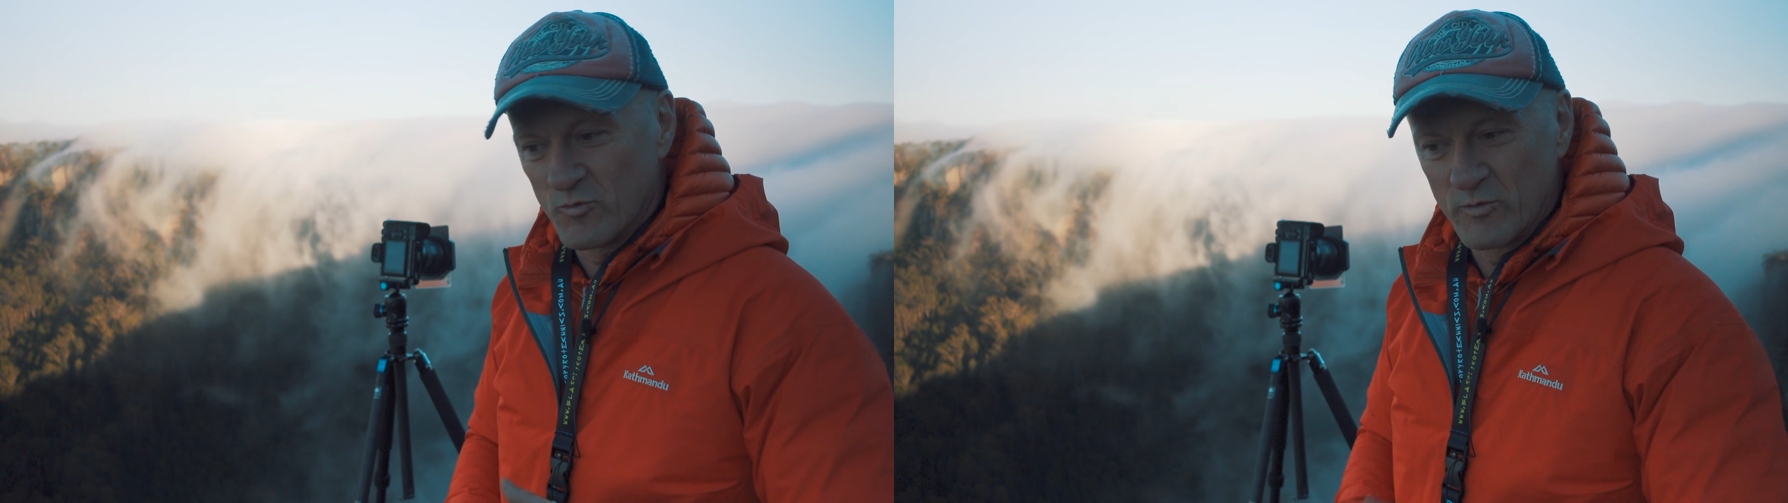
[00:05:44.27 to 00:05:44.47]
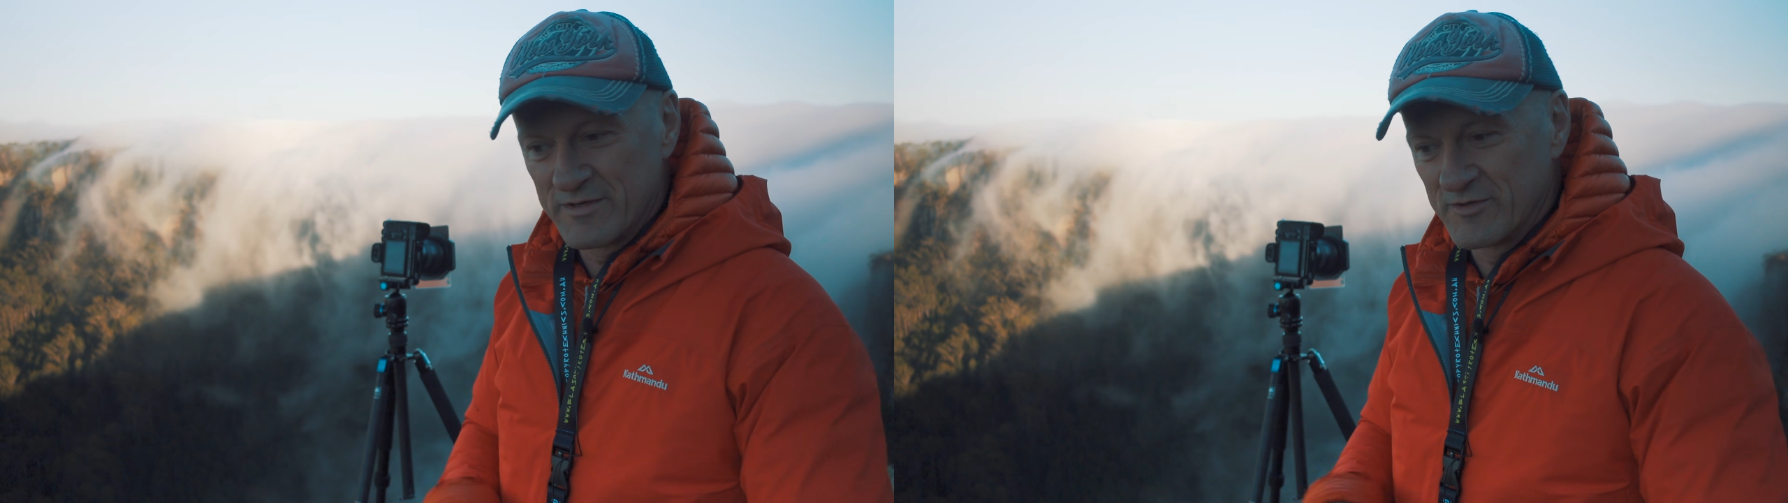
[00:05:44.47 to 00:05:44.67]

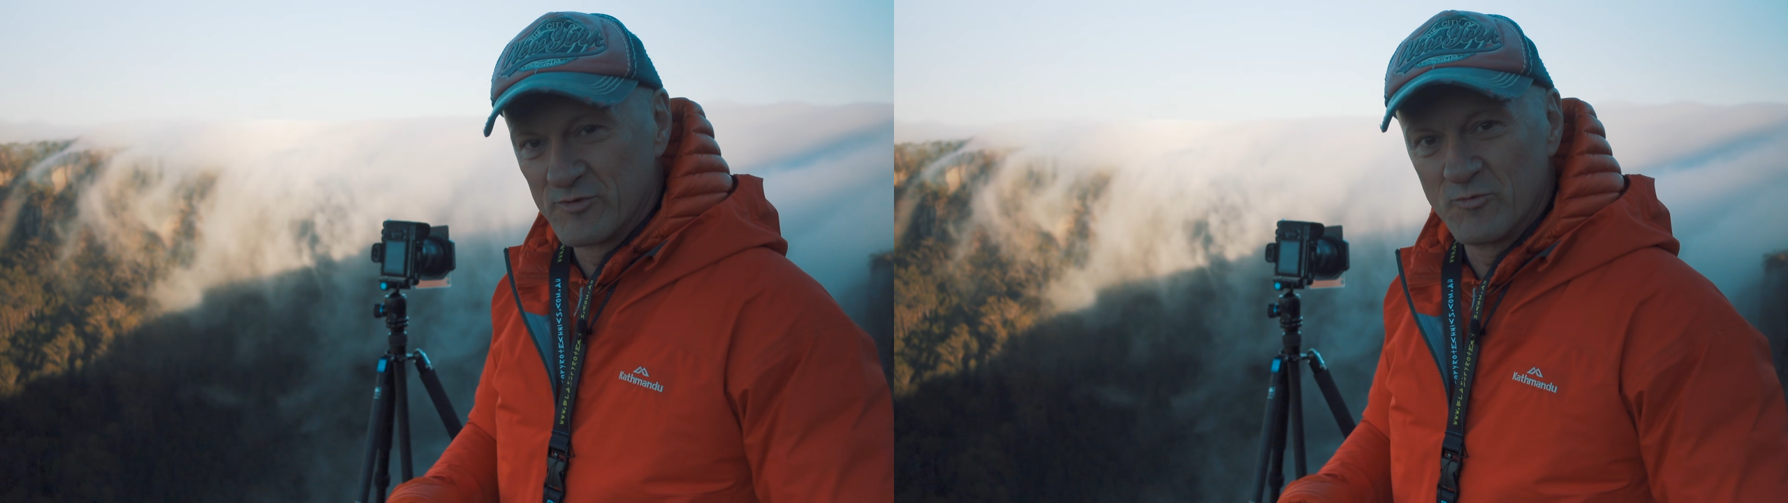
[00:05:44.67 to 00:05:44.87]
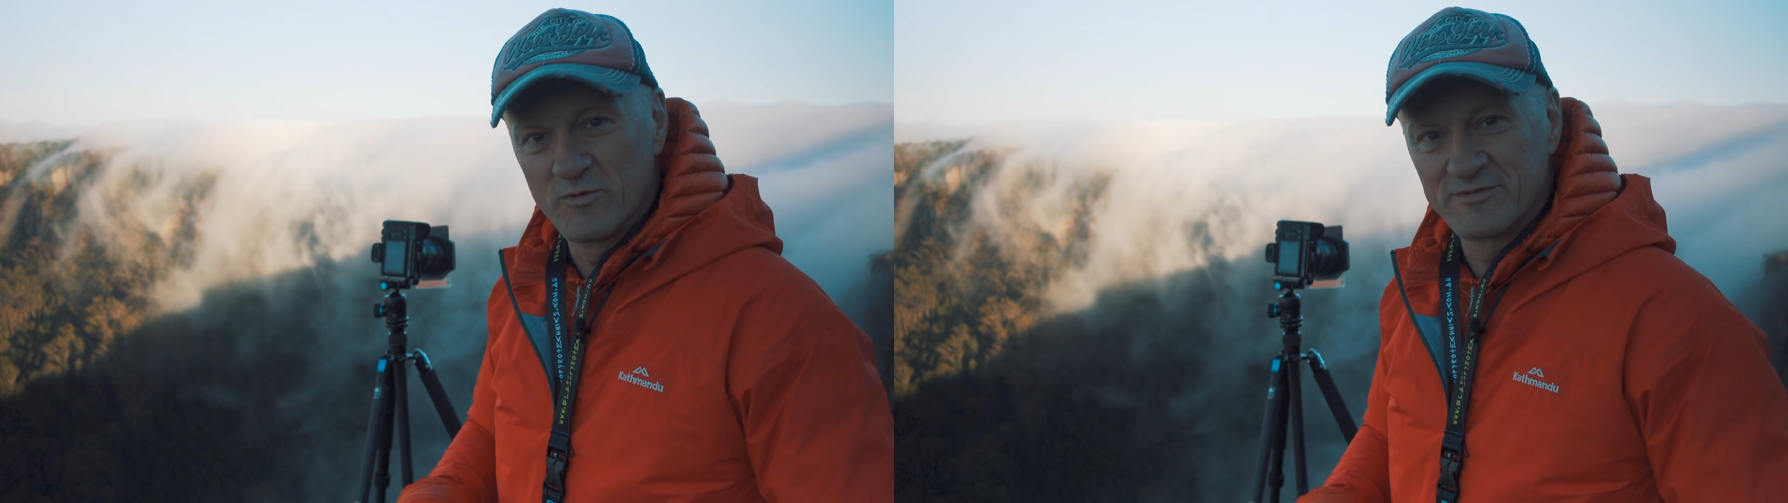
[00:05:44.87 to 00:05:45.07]
where to
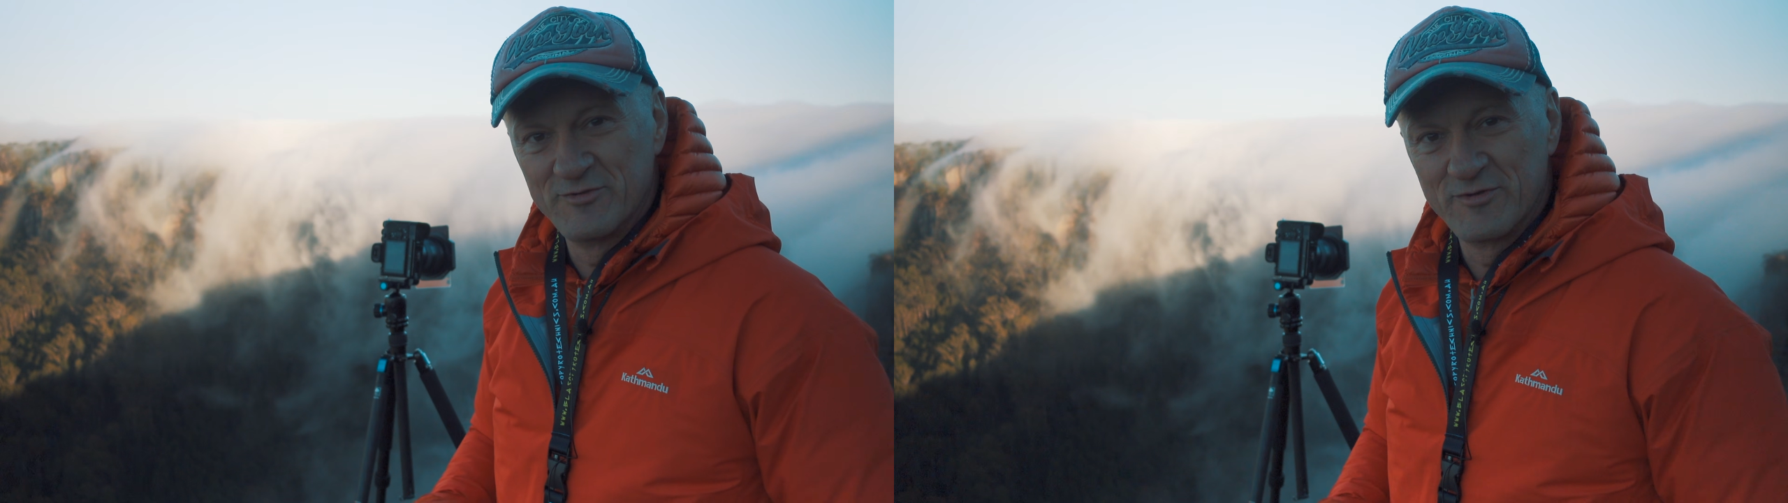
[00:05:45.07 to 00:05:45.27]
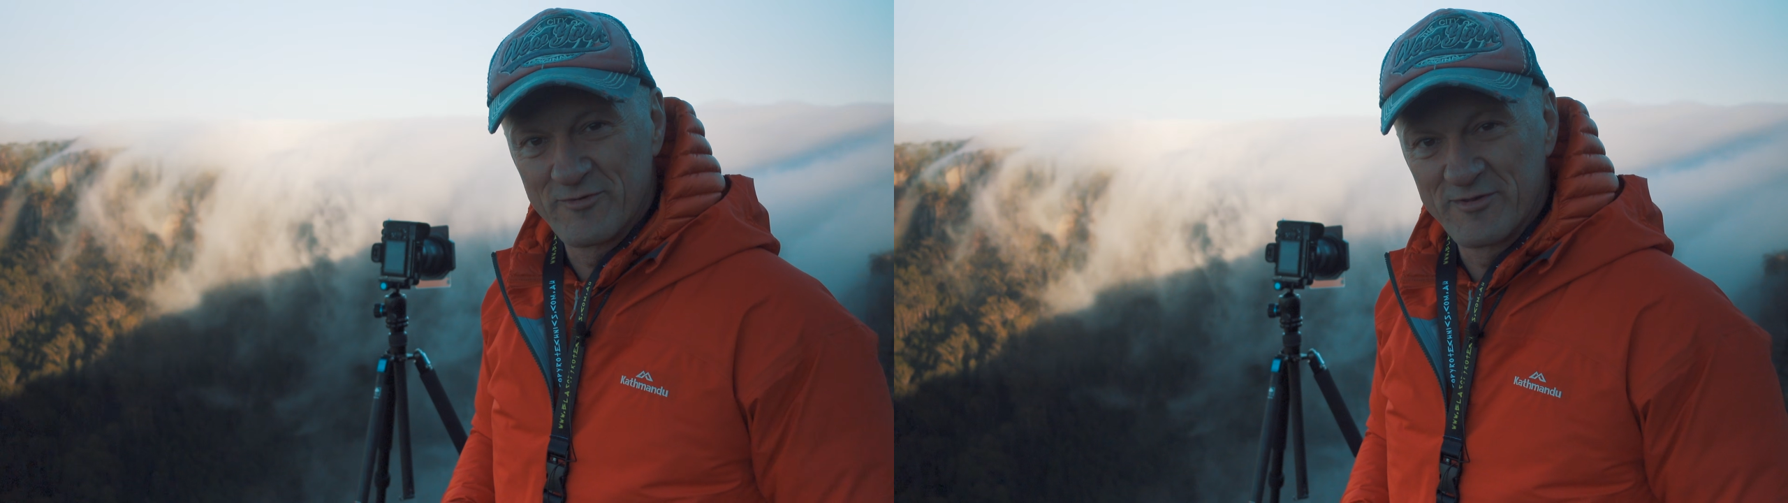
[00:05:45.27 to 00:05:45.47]
go and what to
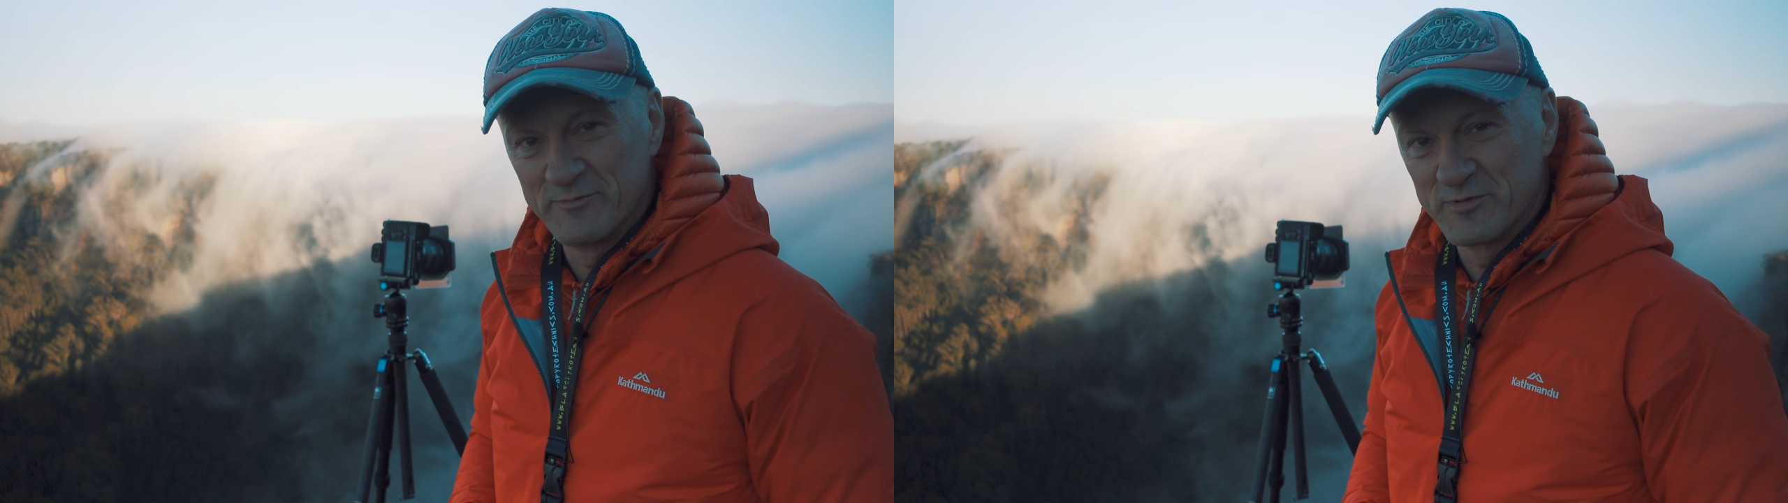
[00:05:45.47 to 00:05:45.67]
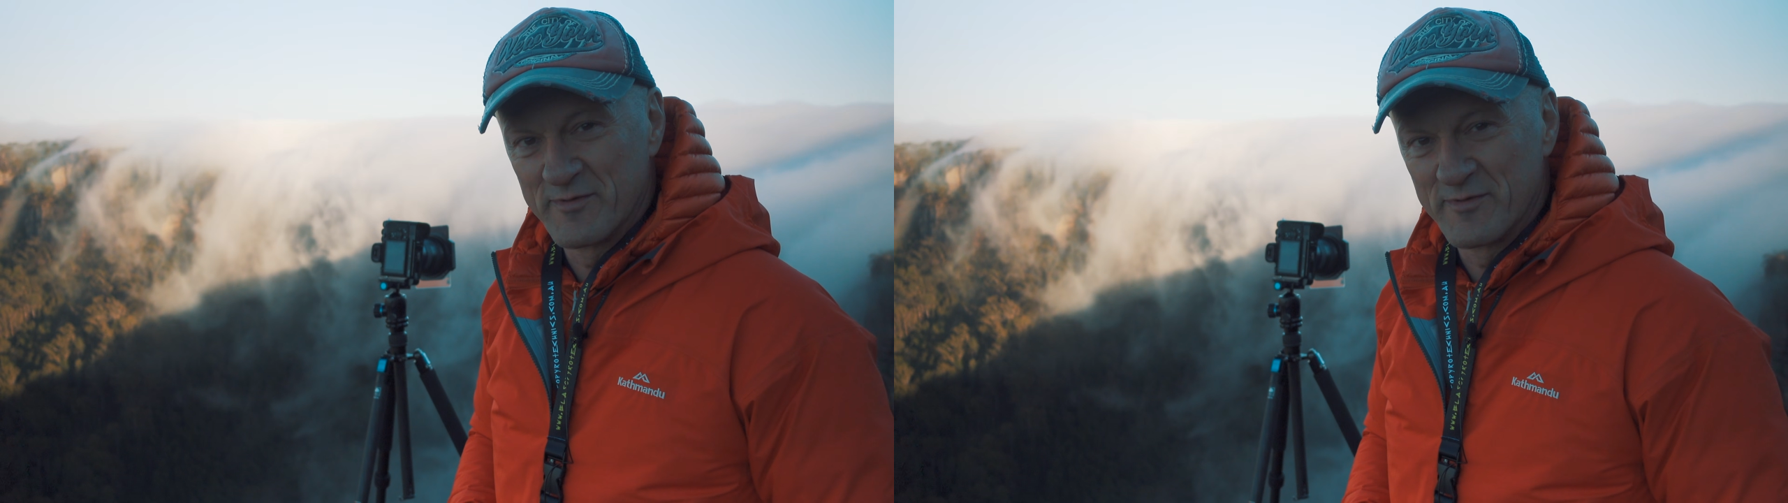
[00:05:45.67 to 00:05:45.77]
do around the Blue